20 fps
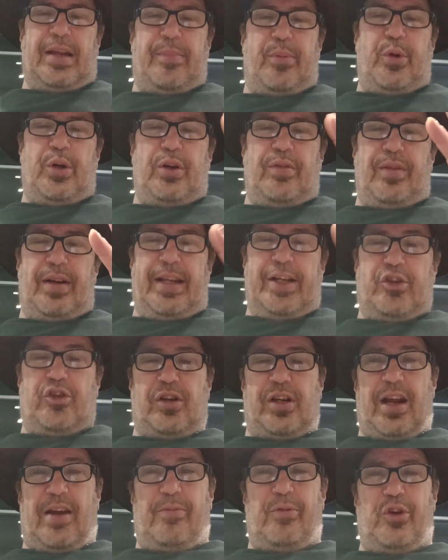point of
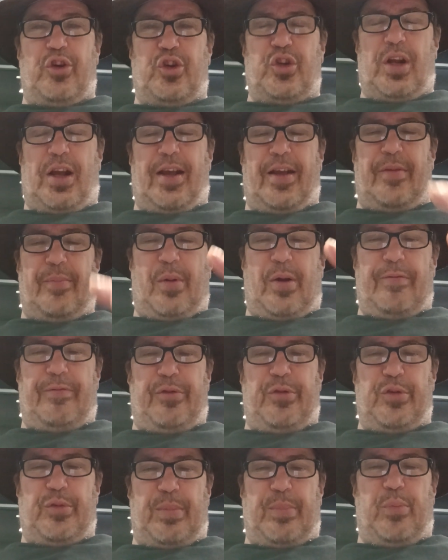election coverage, my
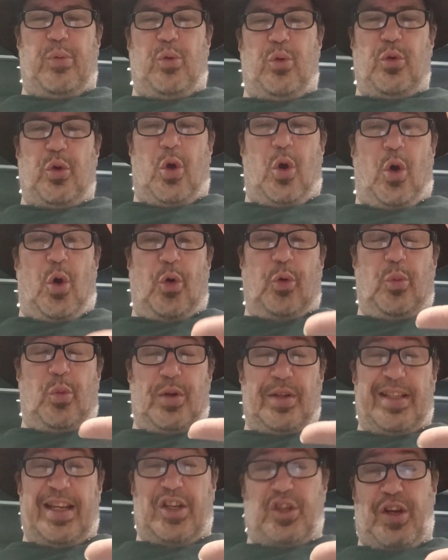first report on
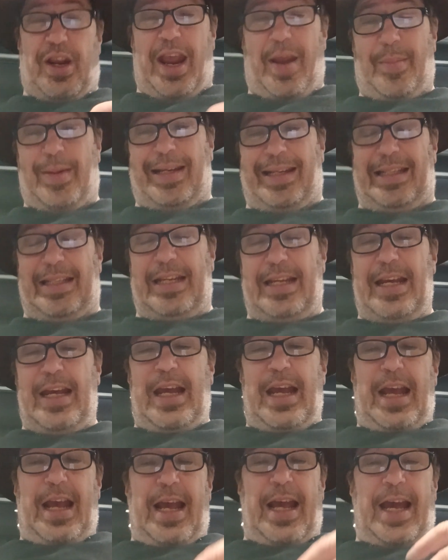what's actually happening
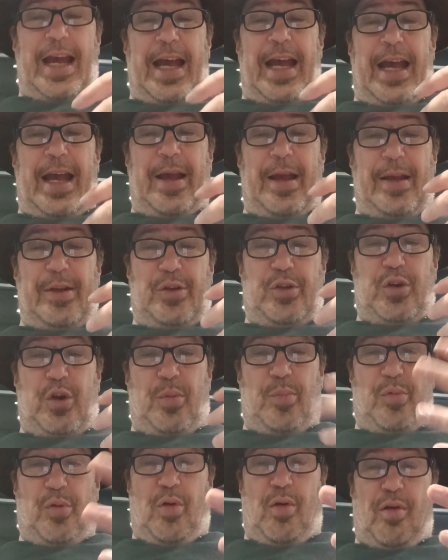in
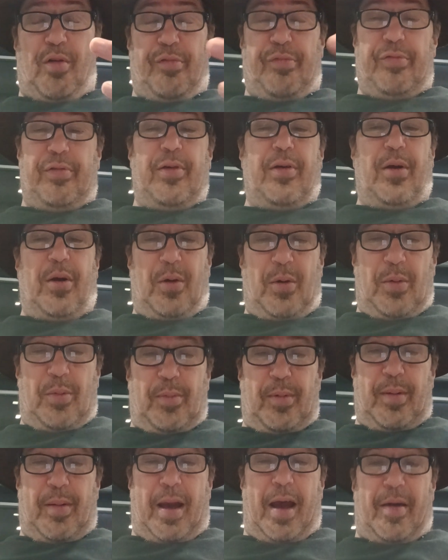terms of
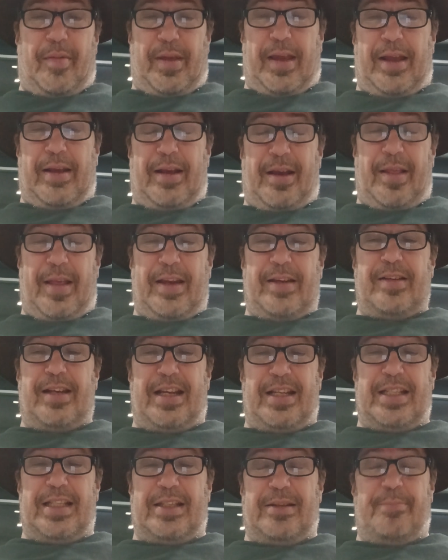out there, that
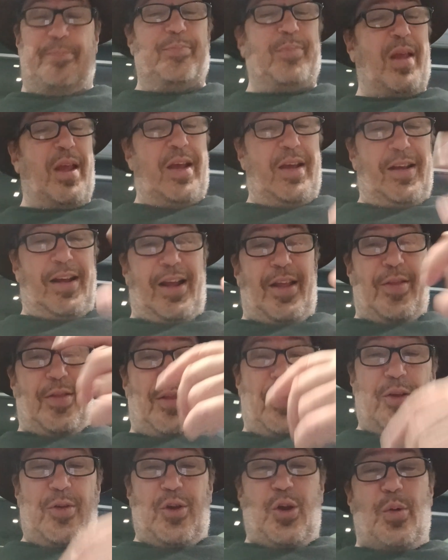yes,
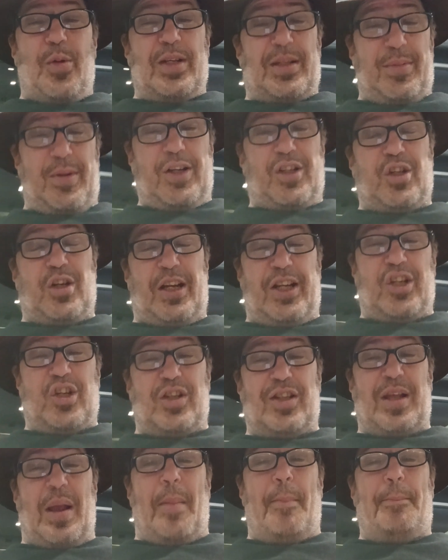US
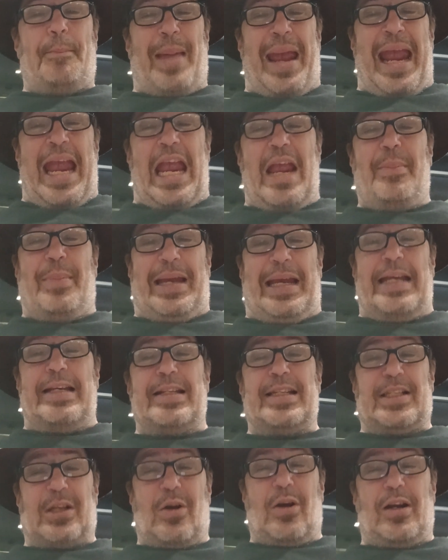elections may be
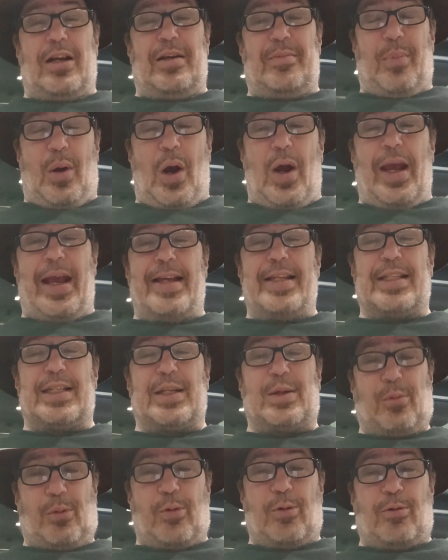decided by a
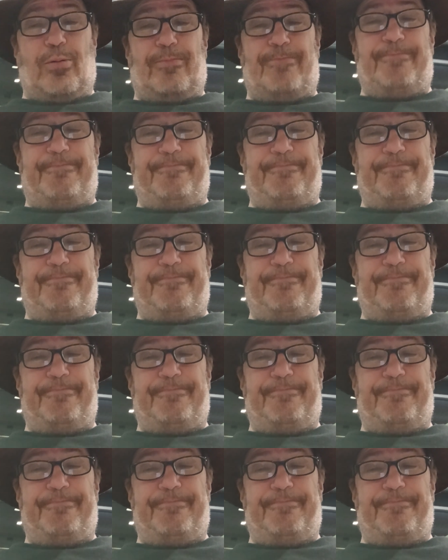squirrel.